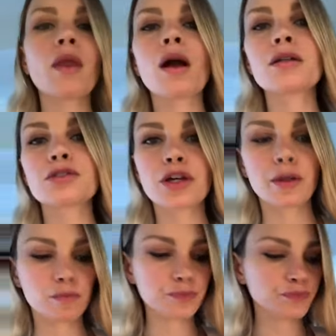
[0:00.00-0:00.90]
That's
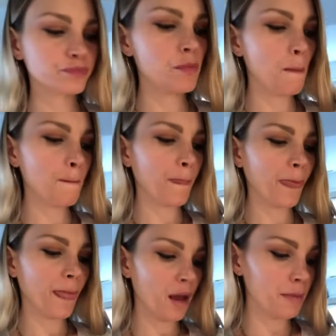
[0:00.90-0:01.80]
good.
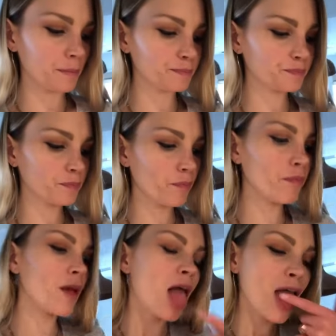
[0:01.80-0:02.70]
I mean,
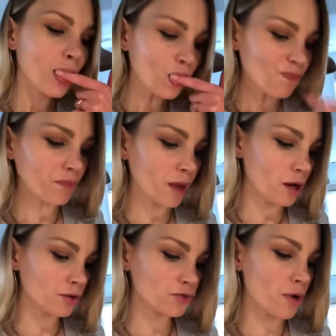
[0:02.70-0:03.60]
I
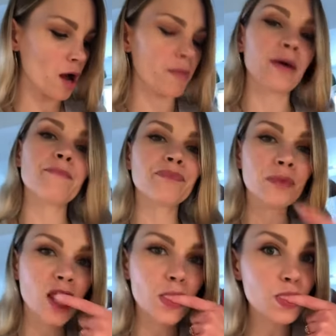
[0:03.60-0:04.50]
know it's raw, but
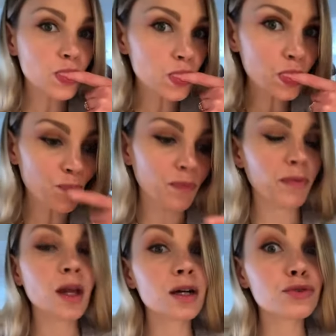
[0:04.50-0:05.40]

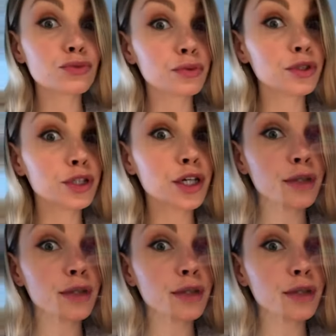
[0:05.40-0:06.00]
it was really good.